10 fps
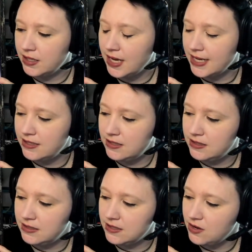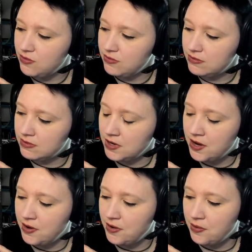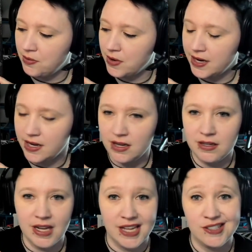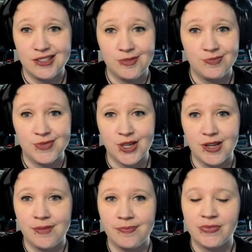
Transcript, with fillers: I don't know what it is. Sorry.